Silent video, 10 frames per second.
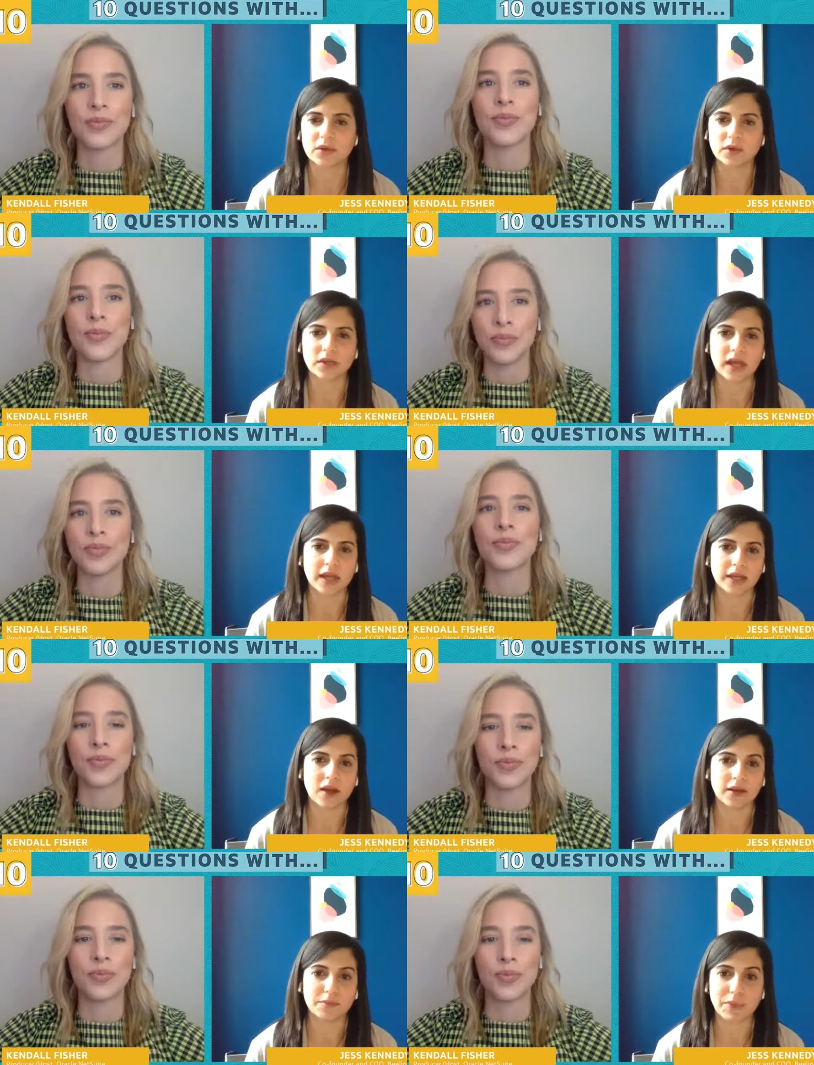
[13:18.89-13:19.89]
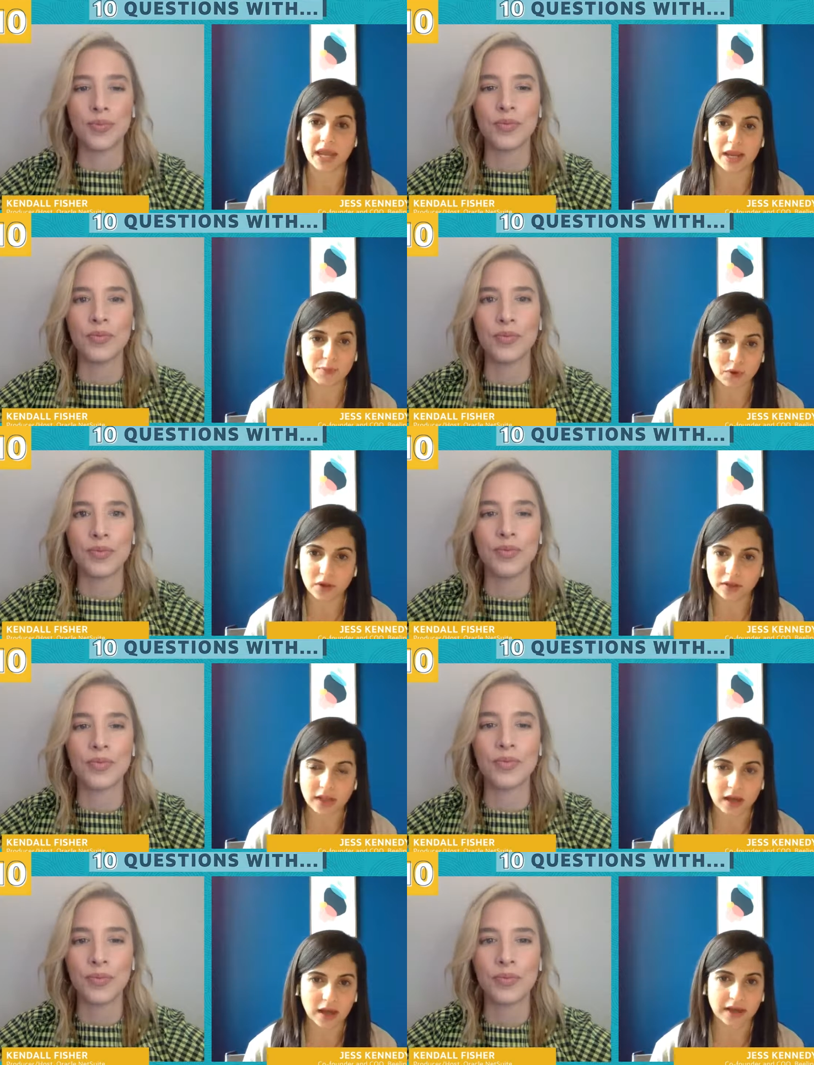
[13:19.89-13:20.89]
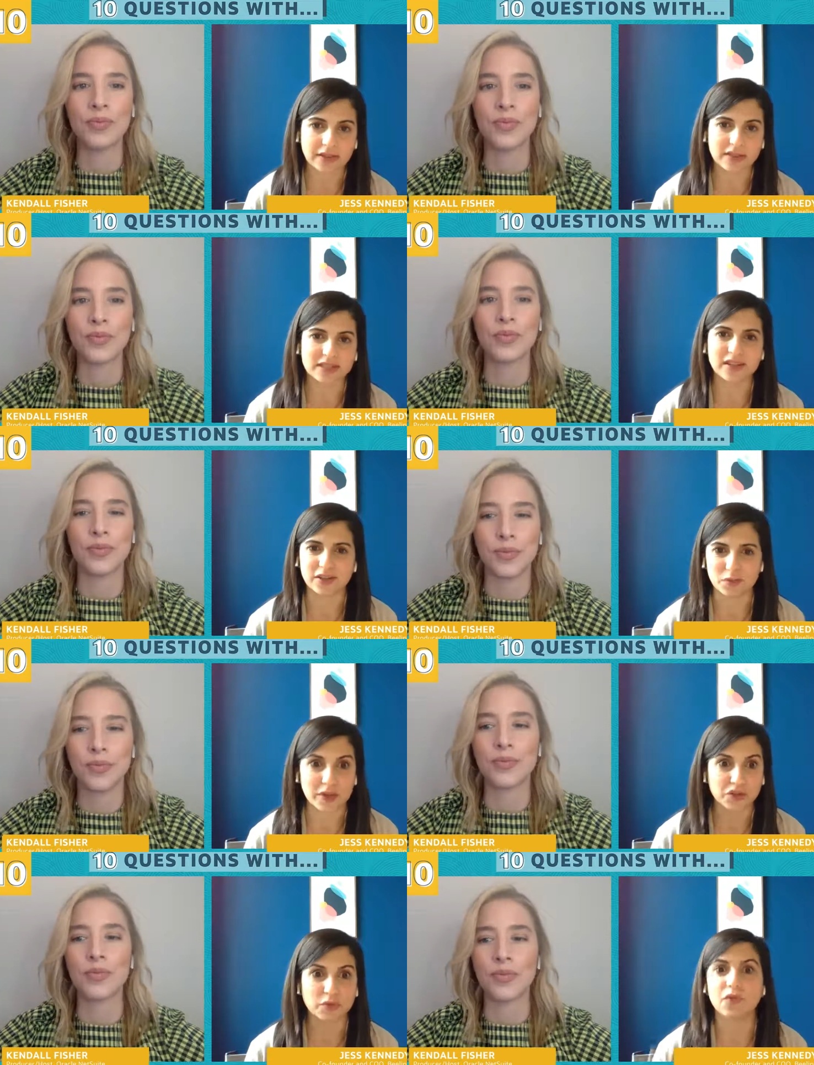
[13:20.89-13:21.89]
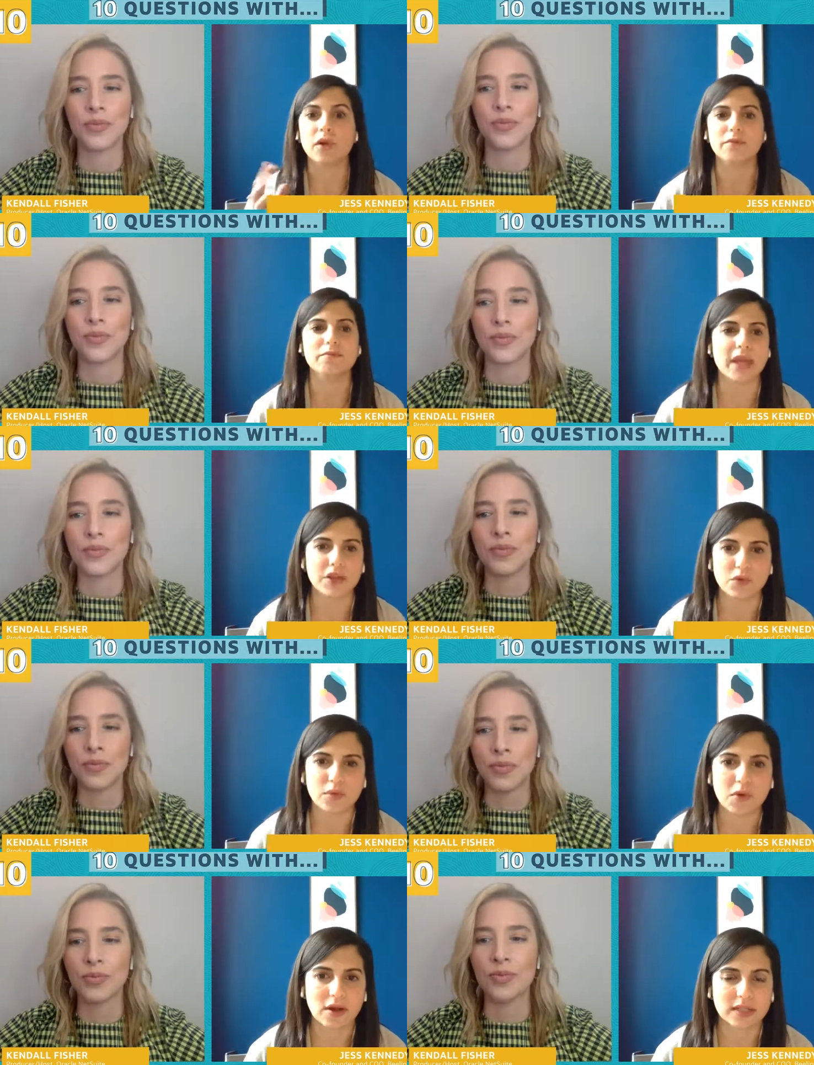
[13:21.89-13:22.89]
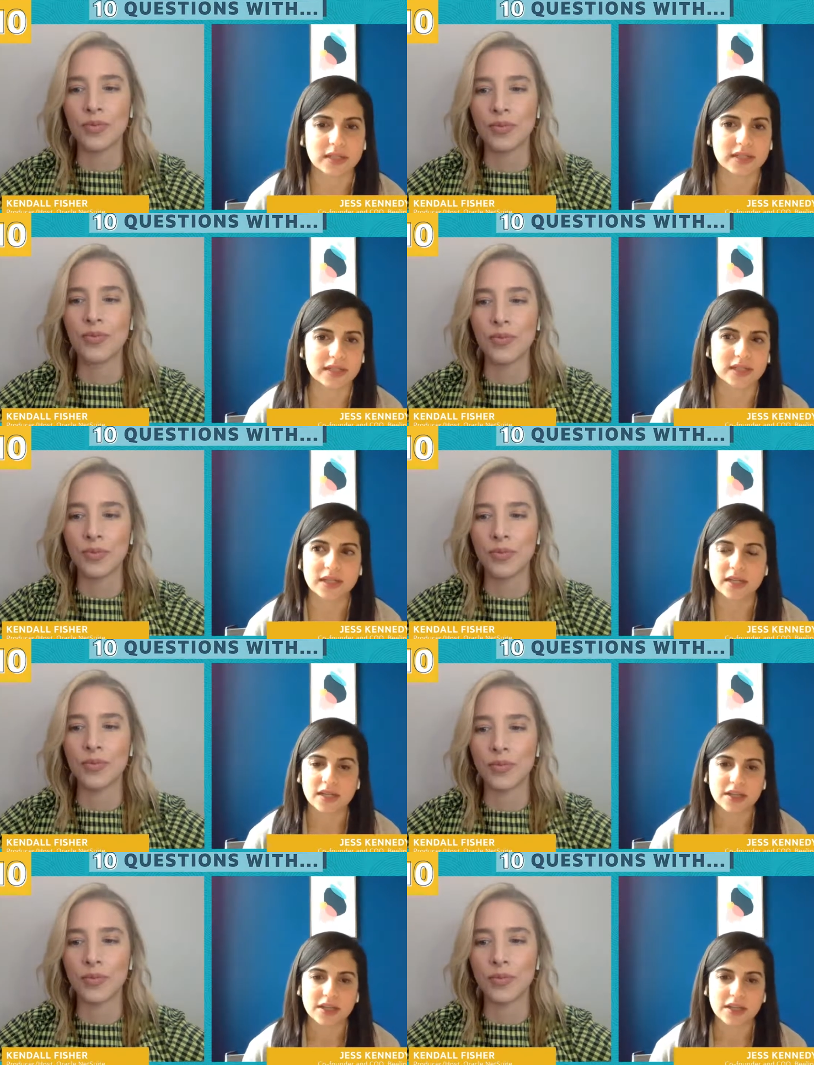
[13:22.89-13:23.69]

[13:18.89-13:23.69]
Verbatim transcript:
Speaker 1: relying on paper a lot and these, like you mentioned before, manual processes.